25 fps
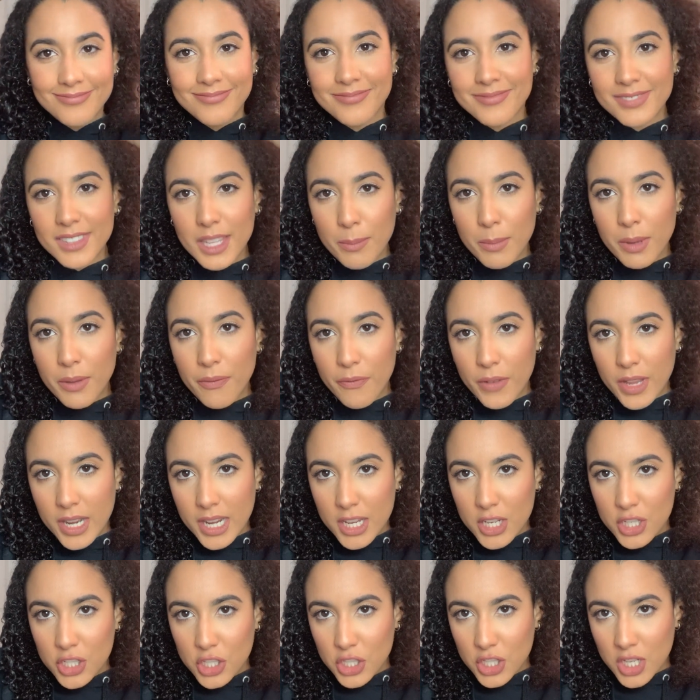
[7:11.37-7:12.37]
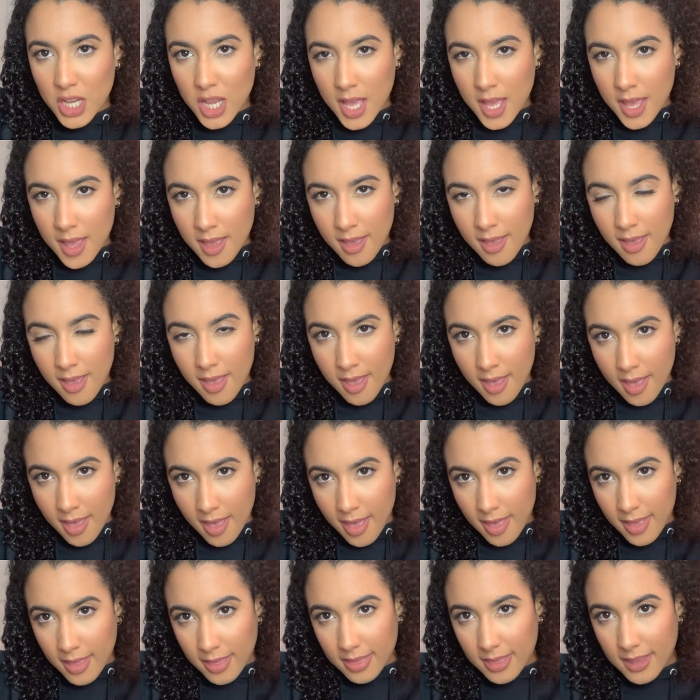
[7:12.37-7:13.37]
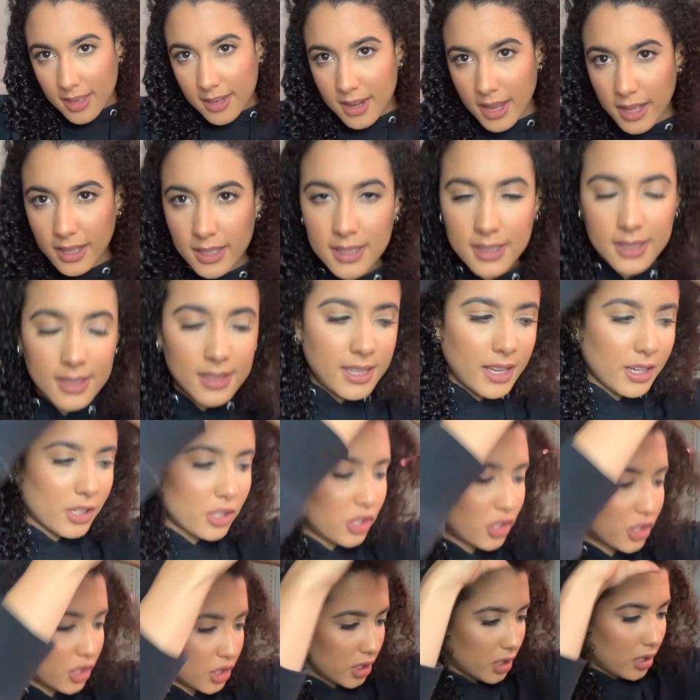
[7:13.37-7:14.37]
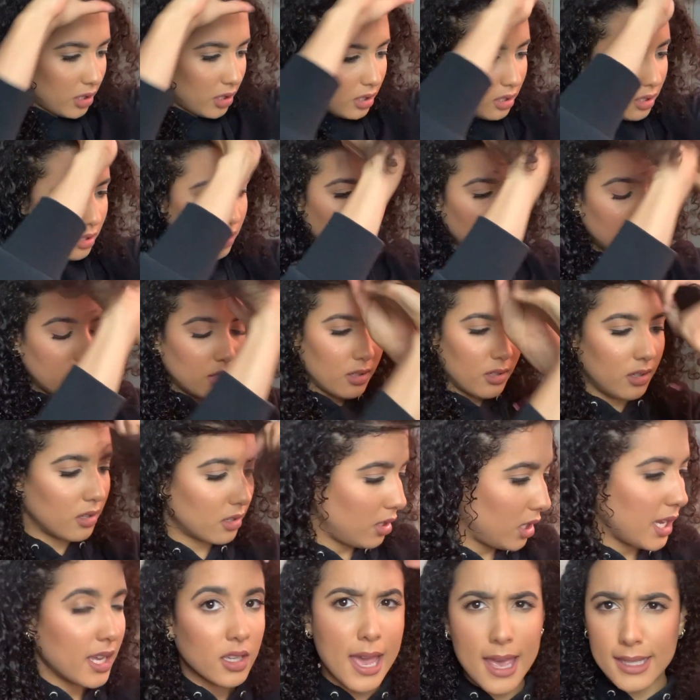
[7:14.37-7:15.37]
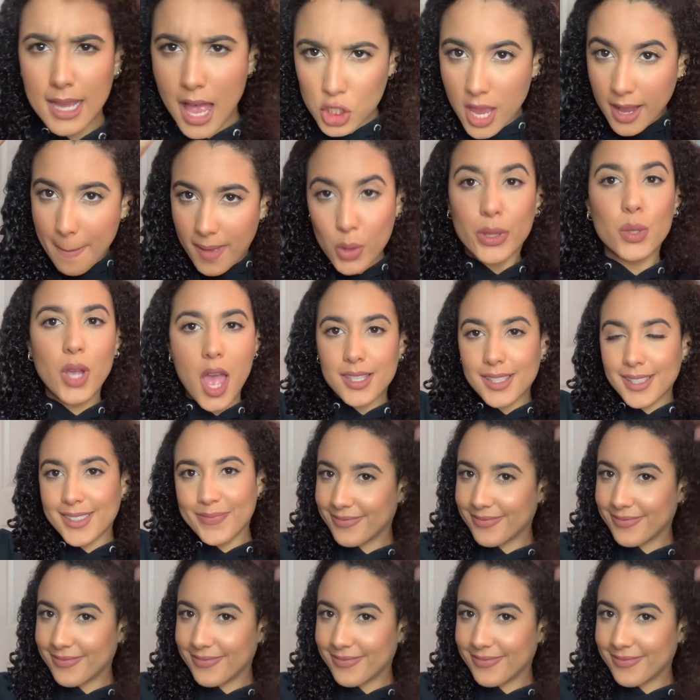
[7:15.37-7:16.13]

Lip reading: let me finish the next section. All right, you guys, so as